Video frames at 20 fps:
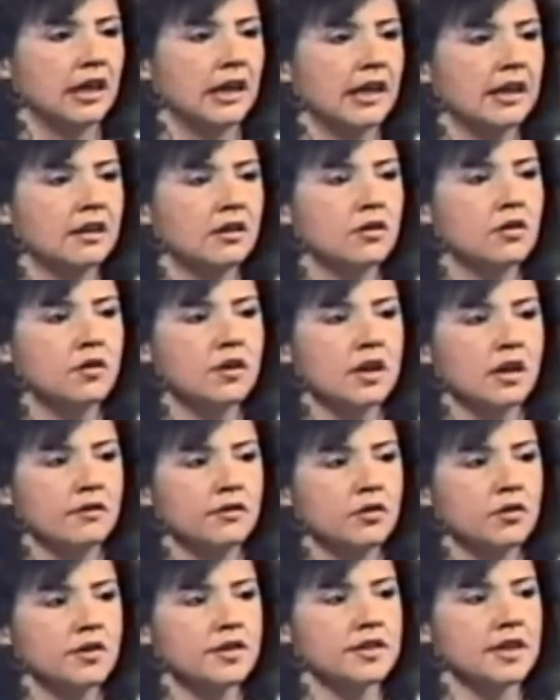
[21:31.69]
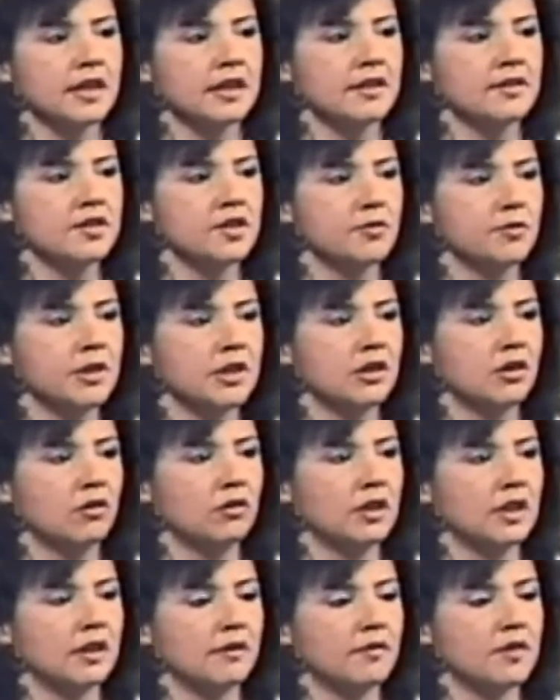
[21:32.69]
Of course, I can speak
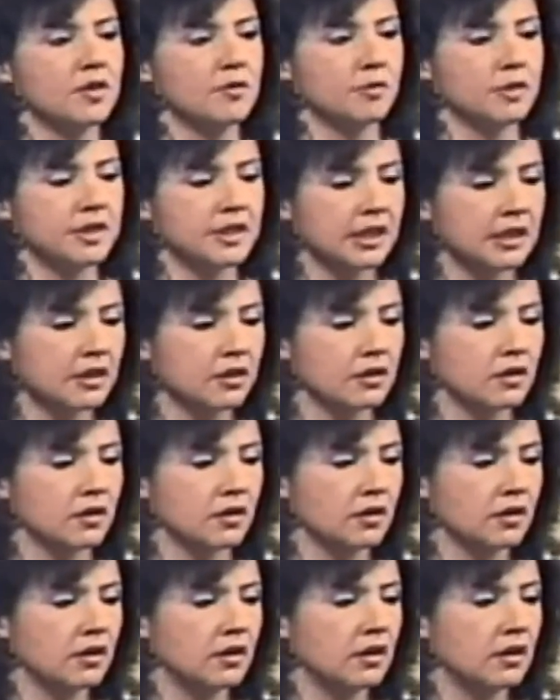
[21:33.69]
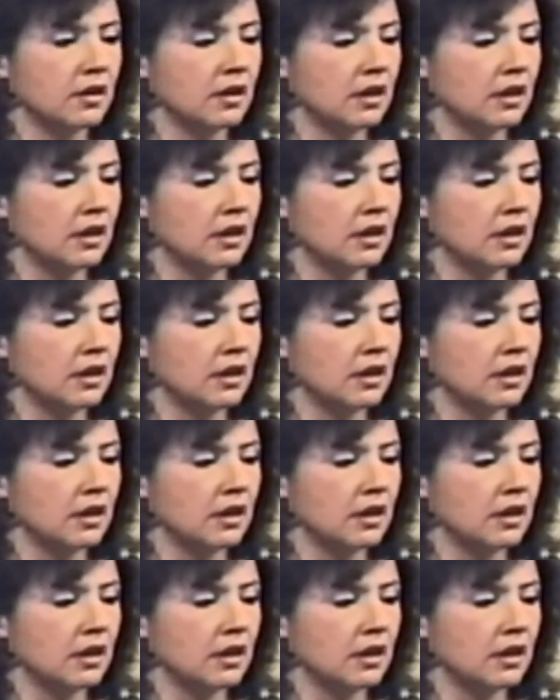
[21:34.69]
only of this particular